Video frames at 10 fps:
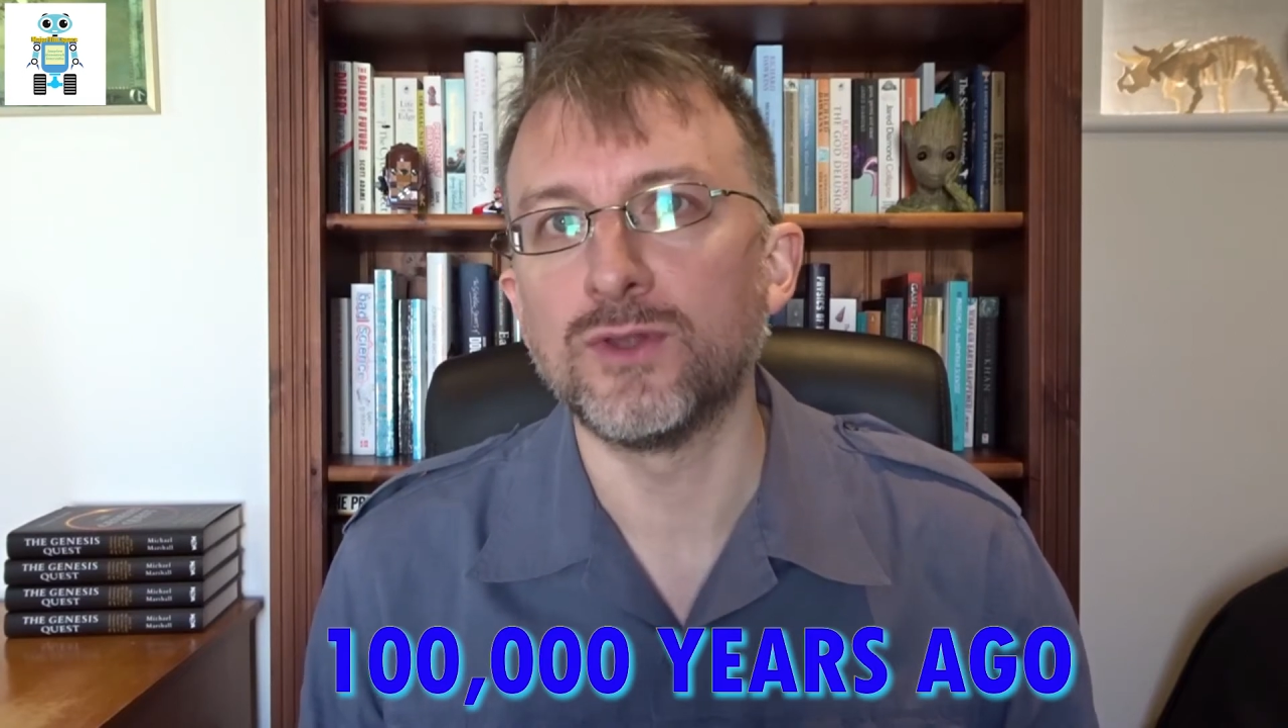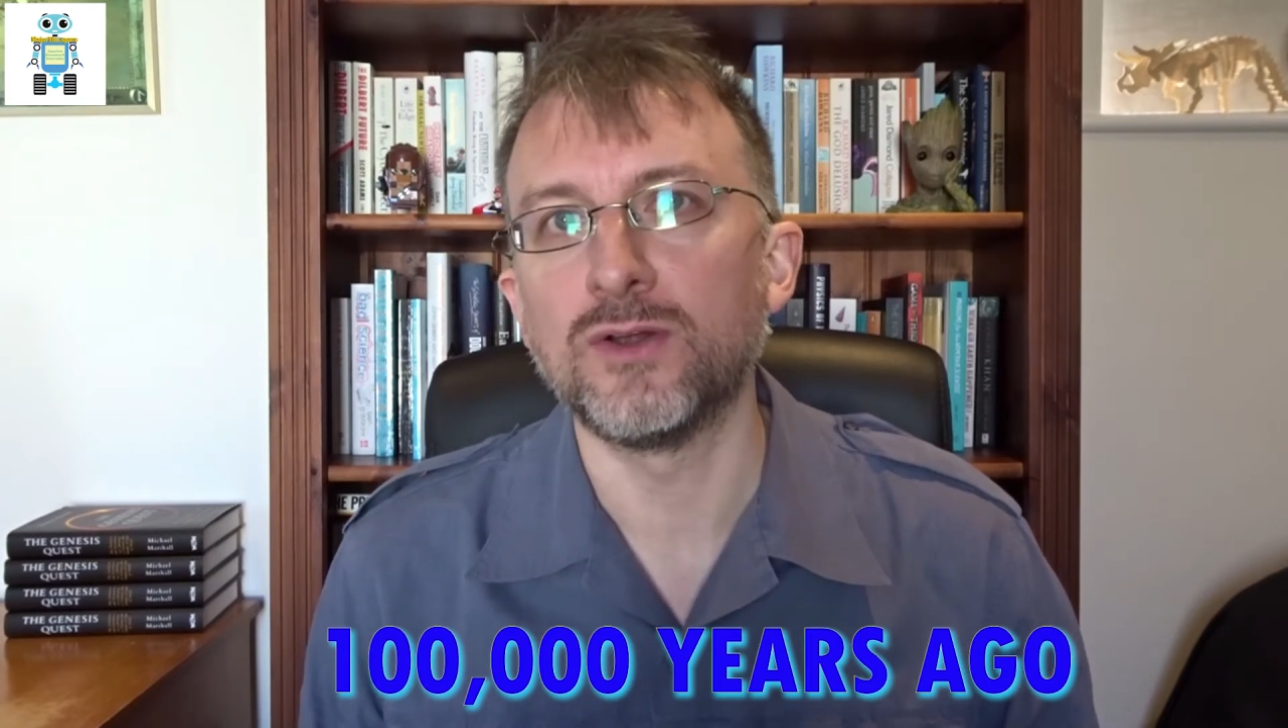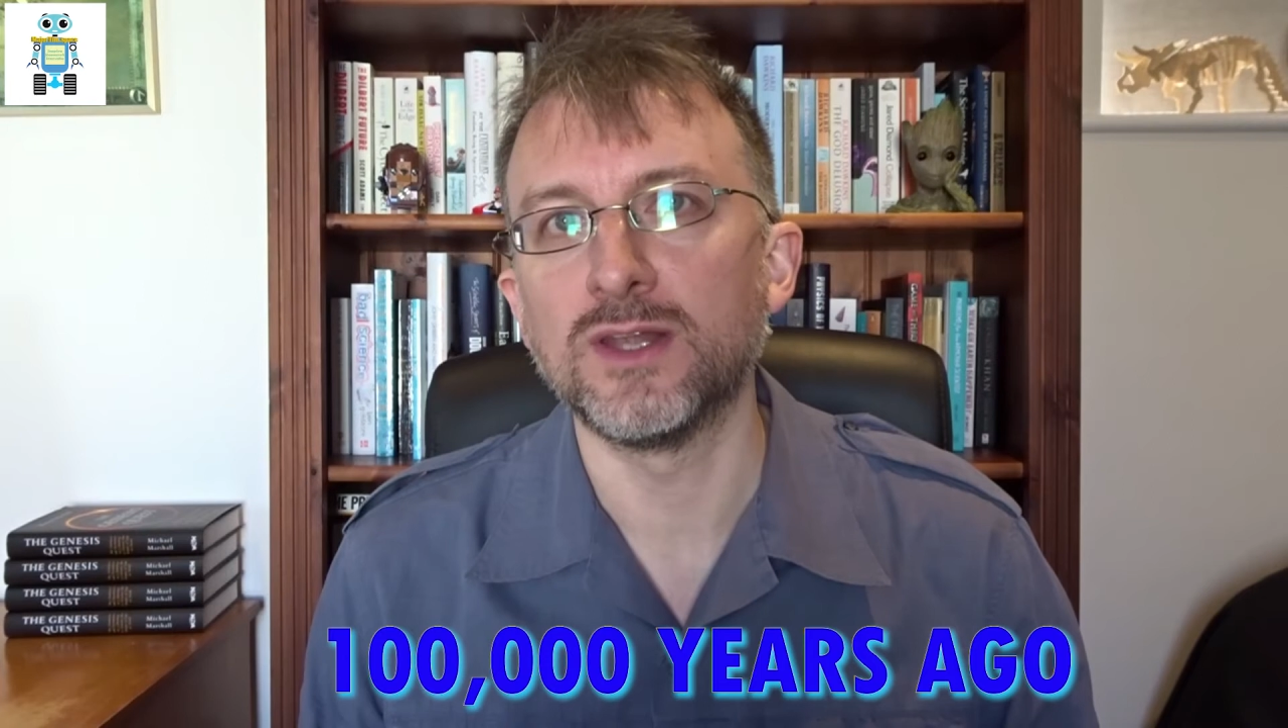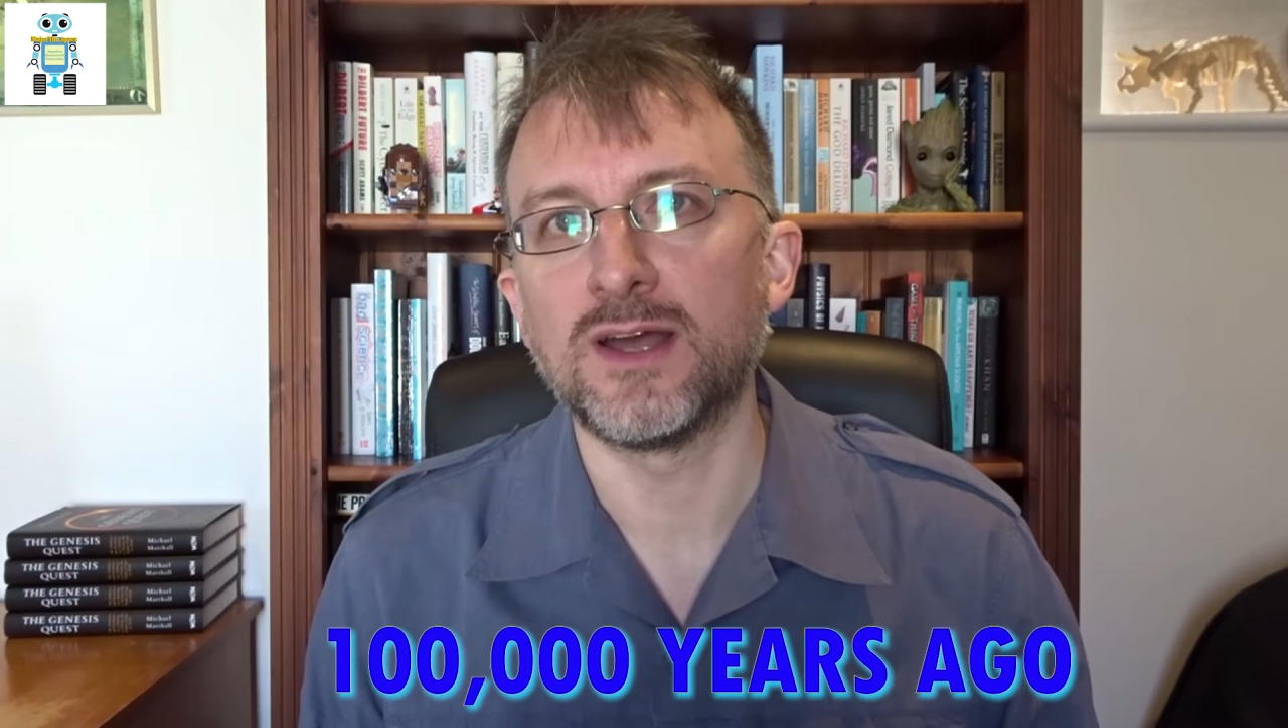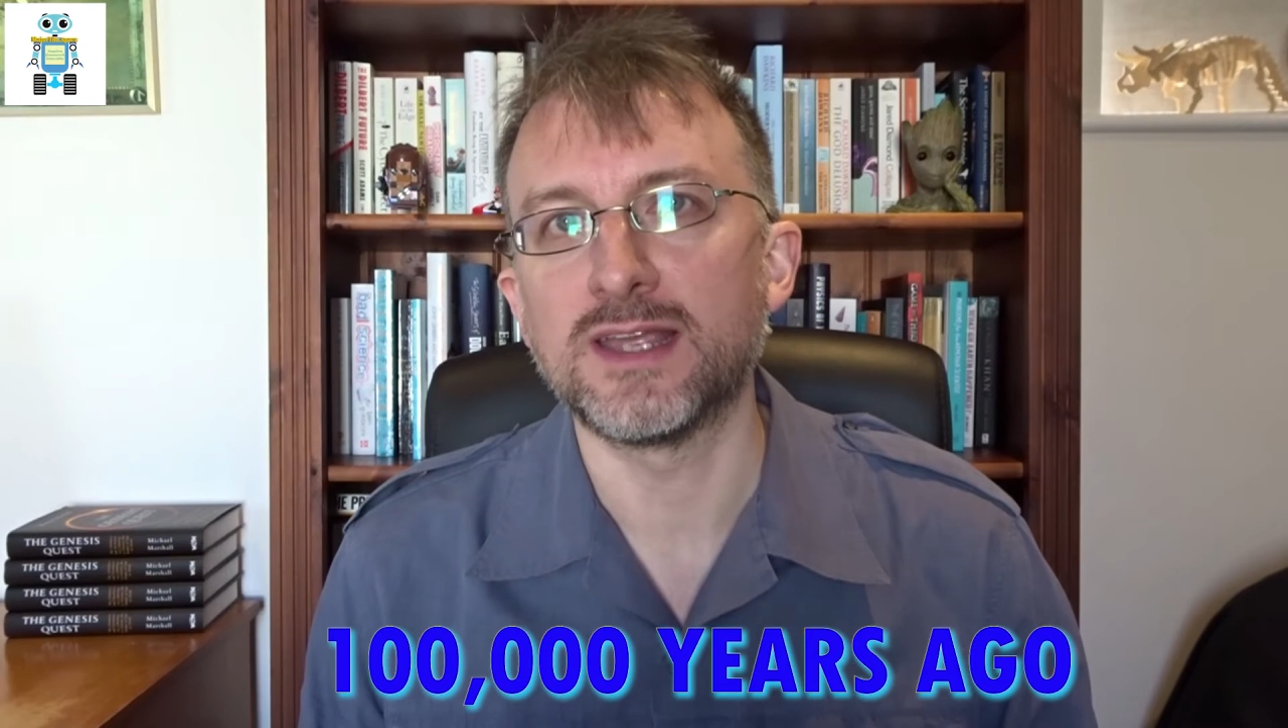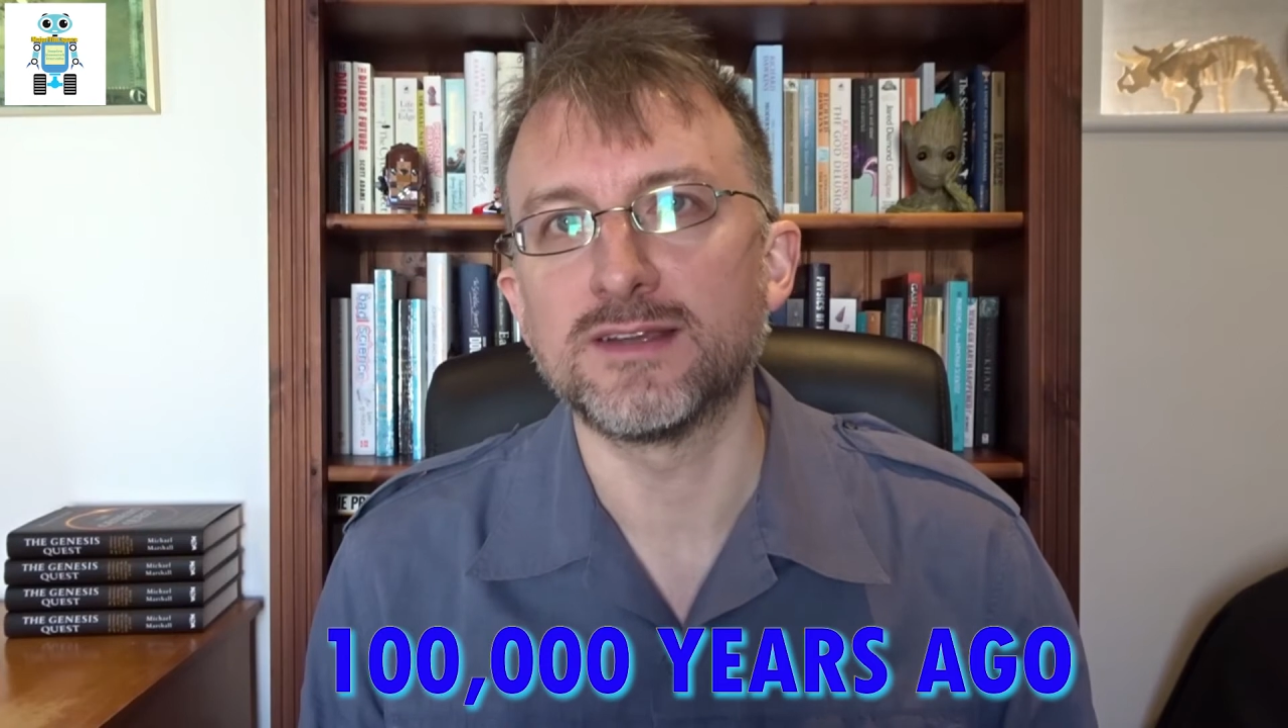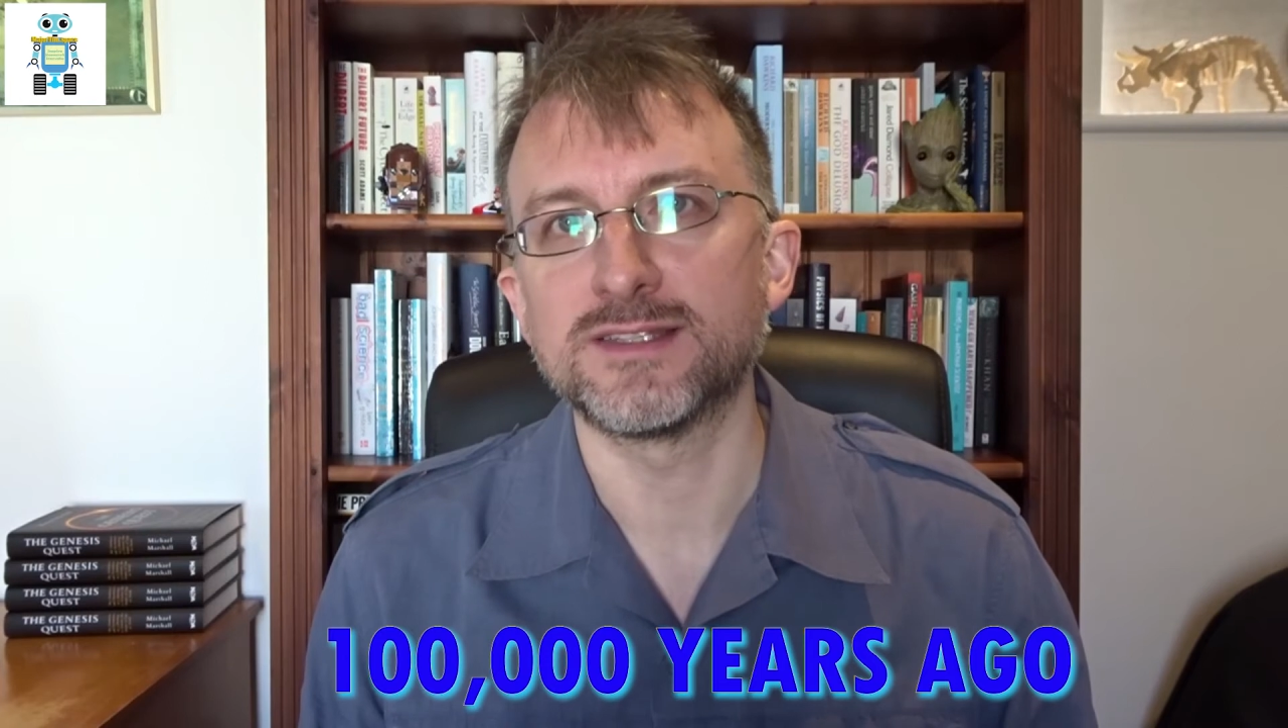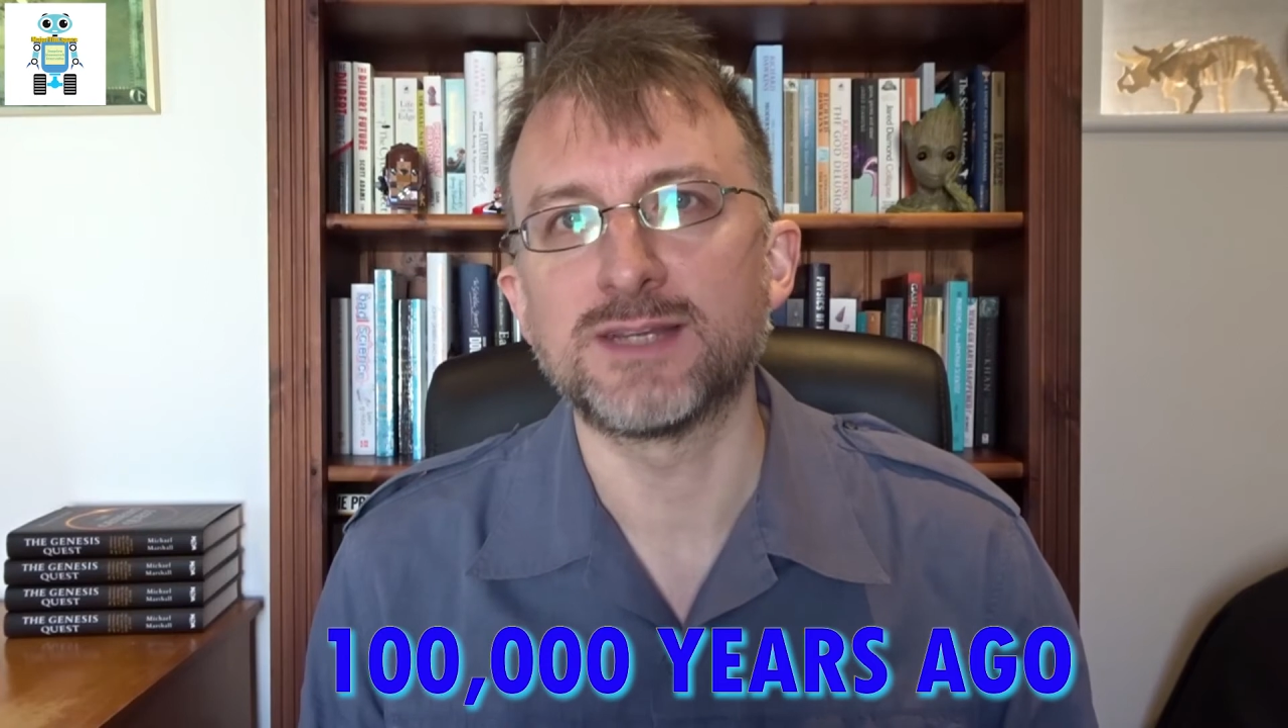lot like us.